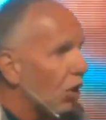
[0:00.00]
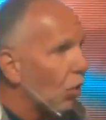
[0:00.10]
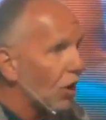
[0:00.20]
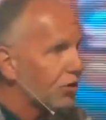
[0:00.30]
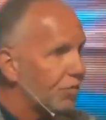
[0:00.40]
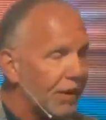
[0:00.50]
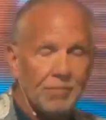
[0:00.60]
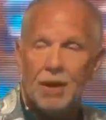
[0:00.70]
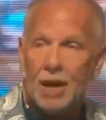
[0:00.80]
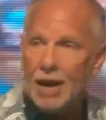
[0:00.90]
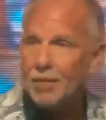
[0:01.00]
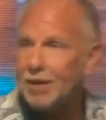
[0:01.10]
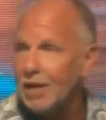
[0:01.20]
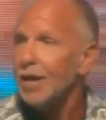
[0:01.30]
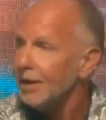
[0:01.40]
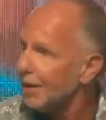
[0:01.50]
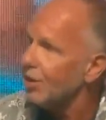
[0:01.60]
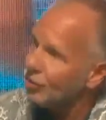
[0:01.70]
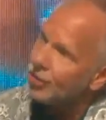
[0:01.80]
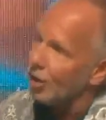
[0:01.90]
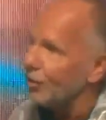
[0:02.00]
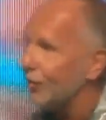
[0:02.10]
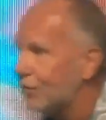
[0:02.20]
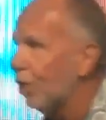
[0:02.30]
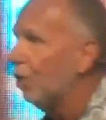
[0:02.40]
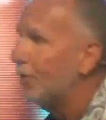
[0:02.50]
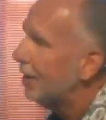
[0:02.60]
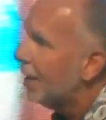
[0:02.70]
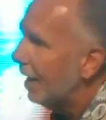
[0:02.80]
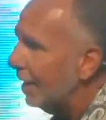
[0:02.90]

worshiping Muhammad, then you can go to the tomb and, and